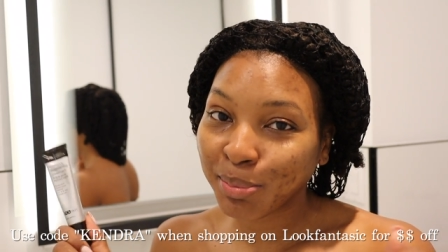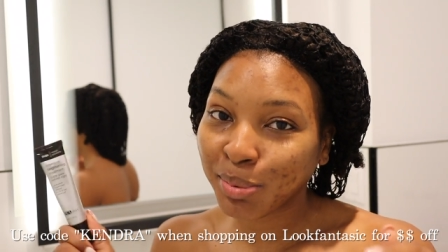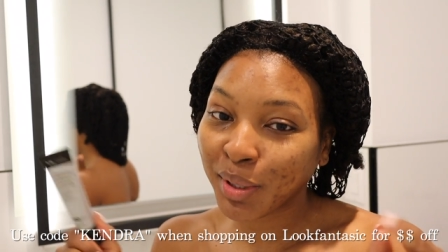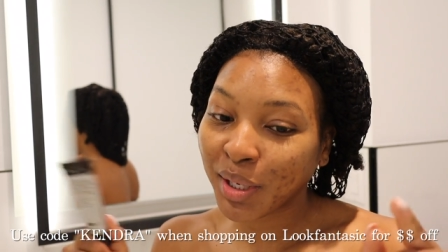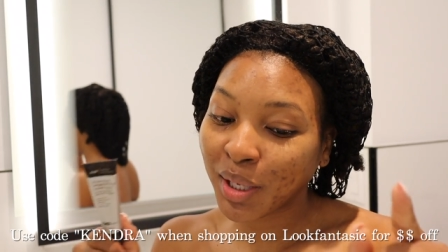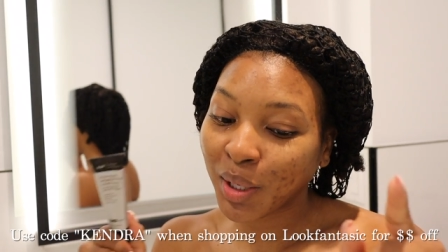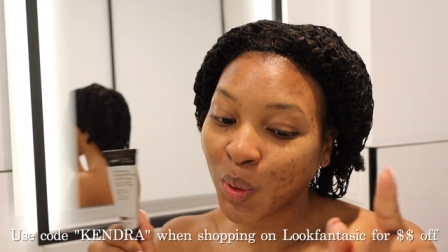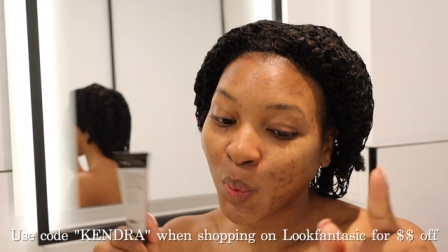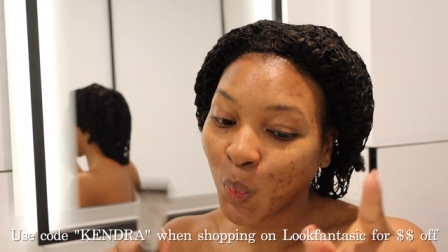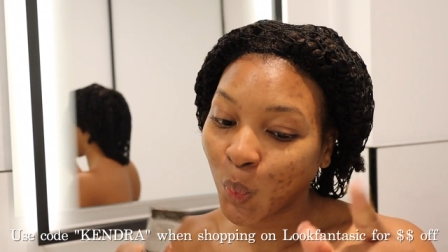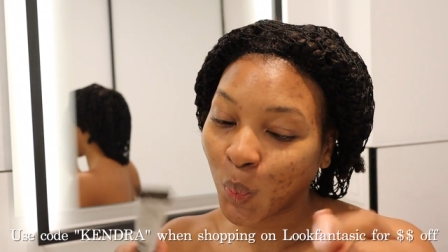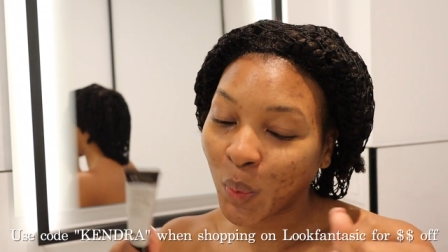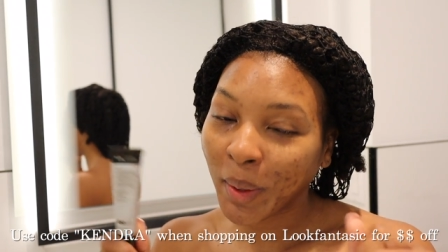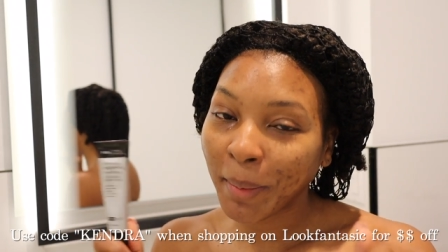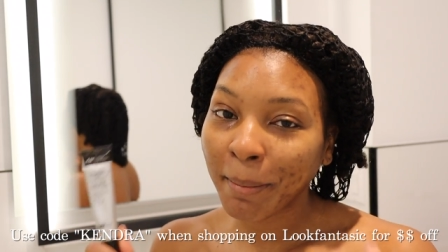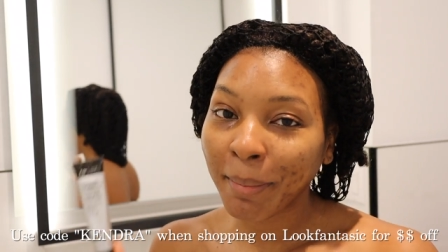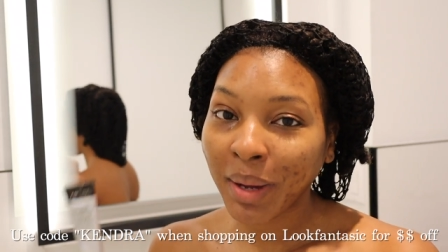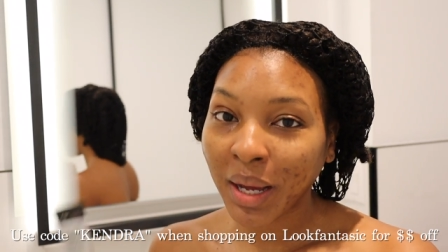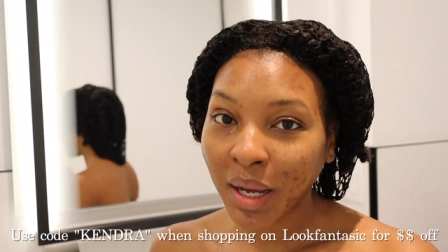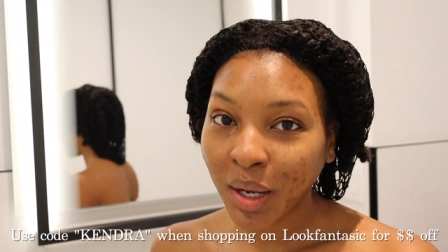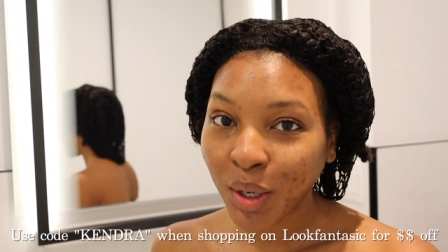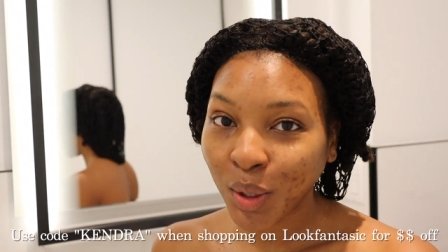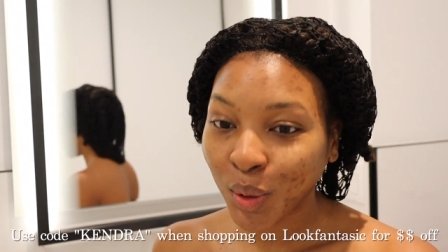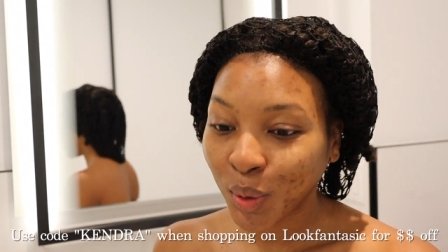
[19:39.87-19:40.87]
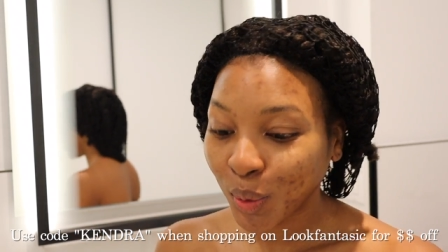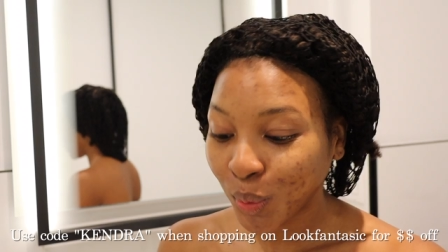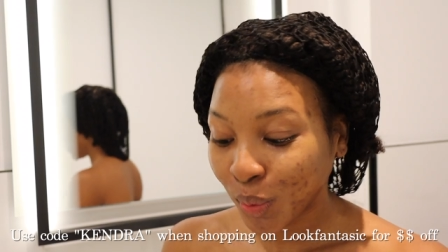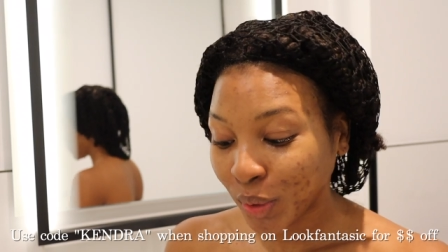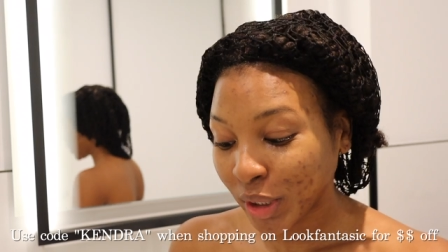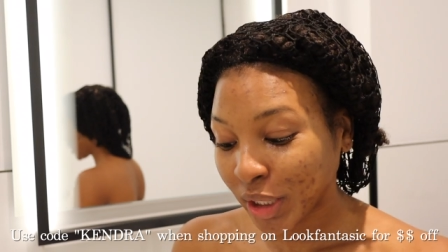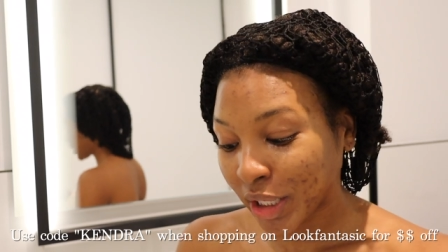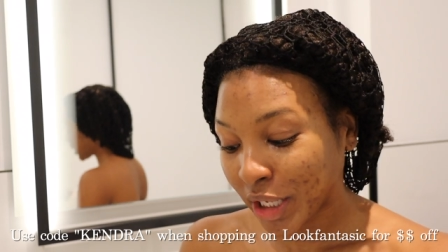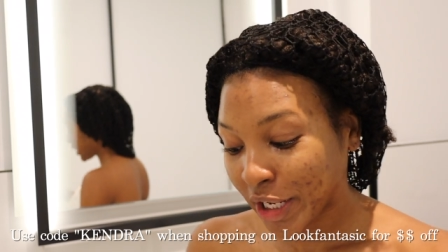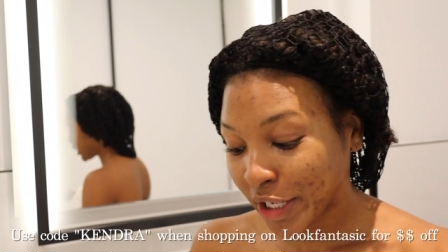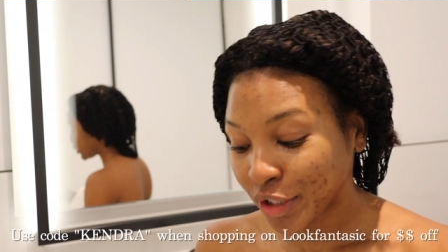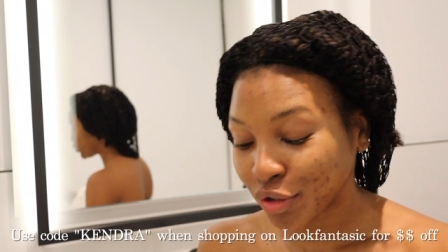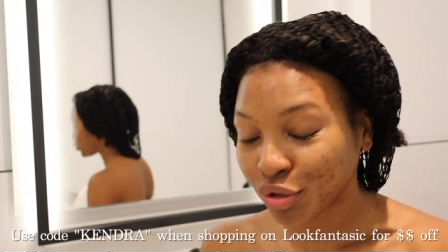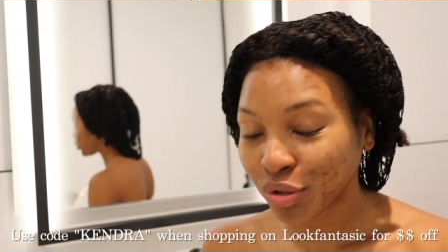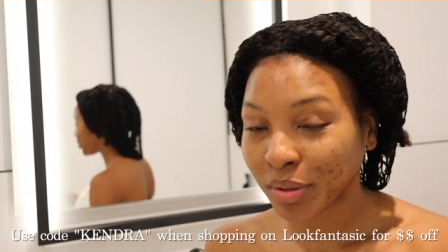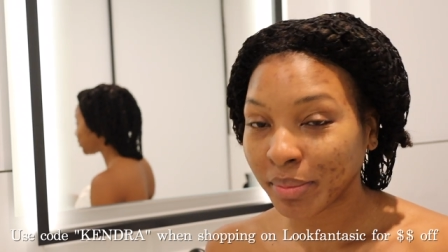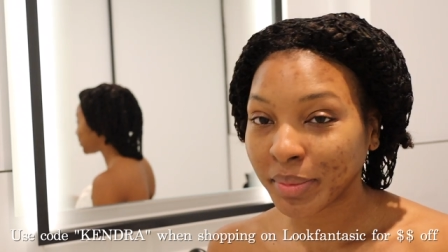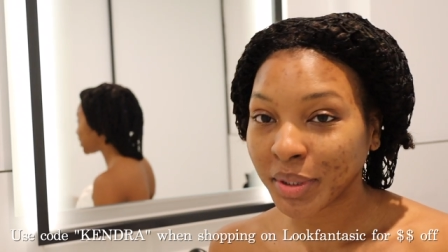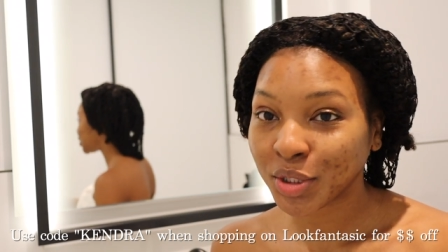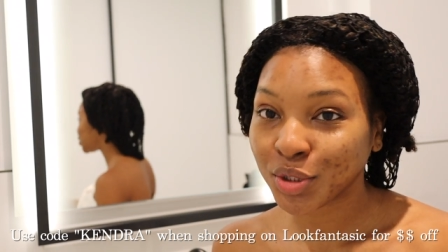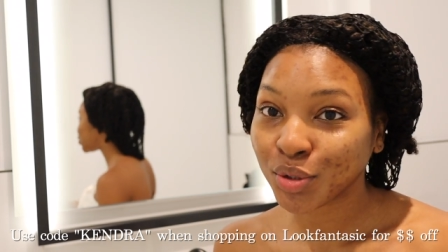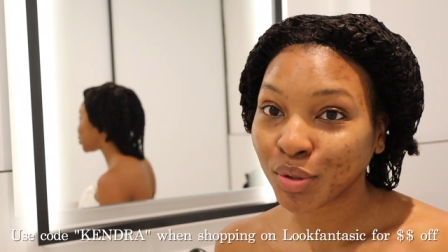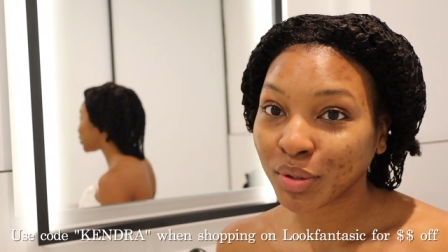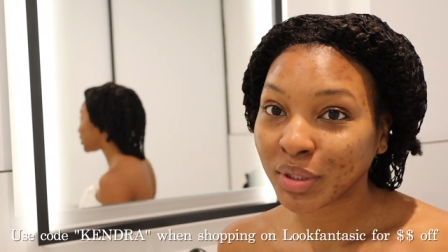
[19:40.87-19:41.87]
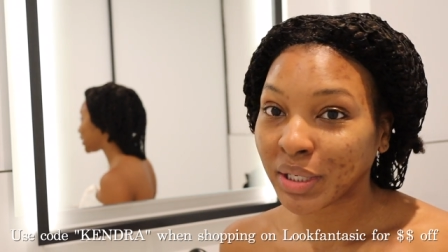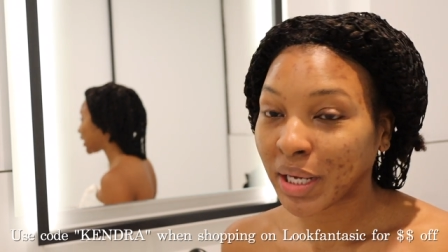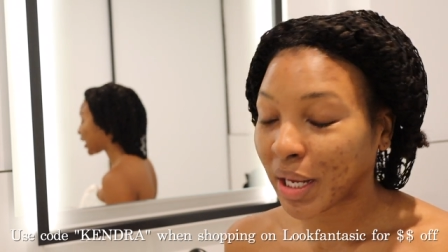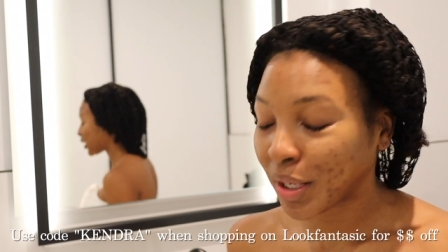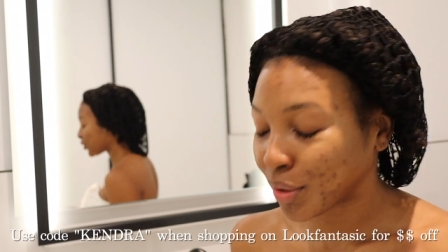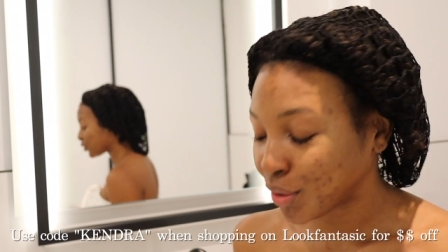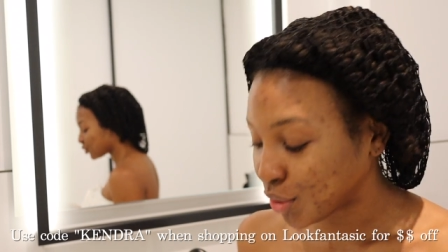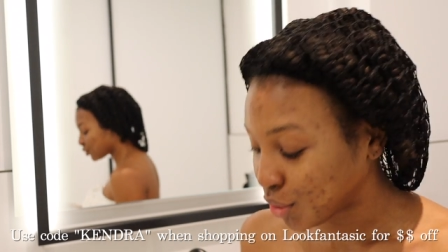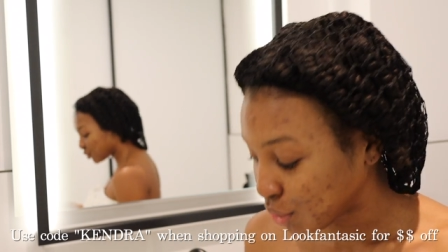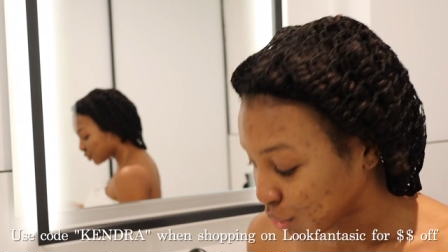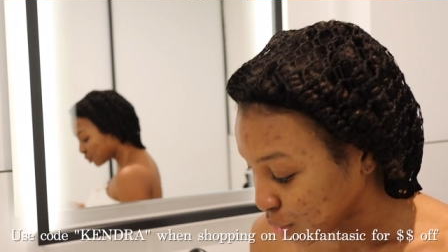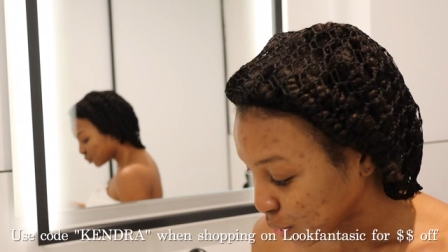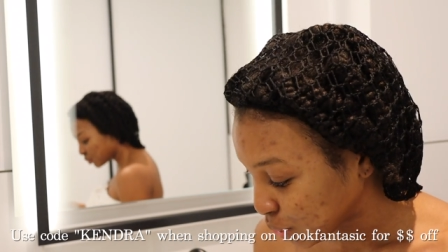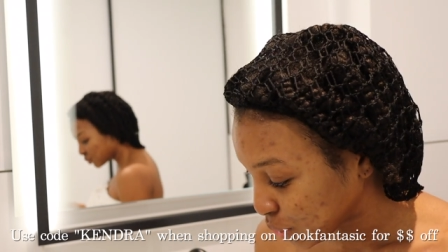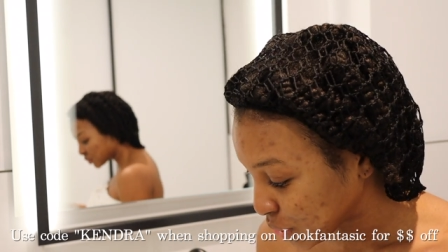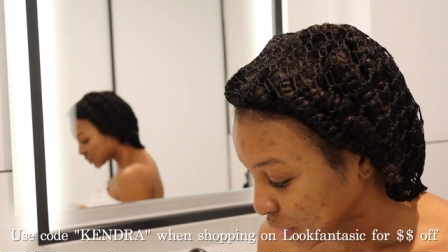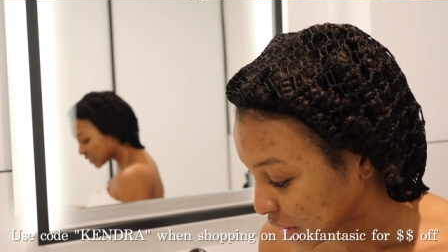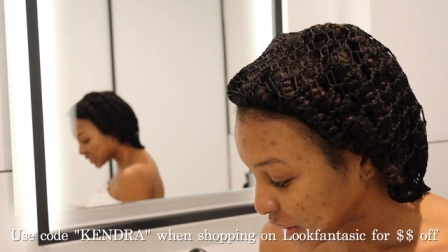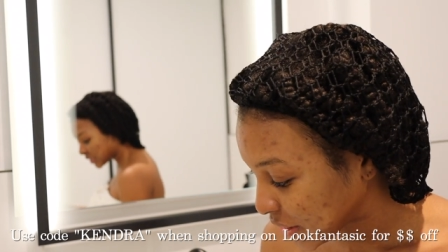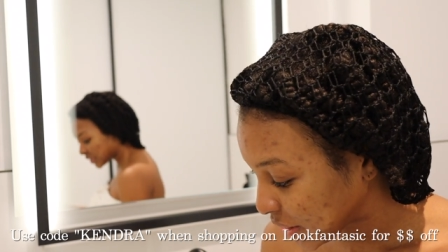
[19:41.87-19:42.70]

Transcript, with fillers: plug with my code kendra make sure y'all use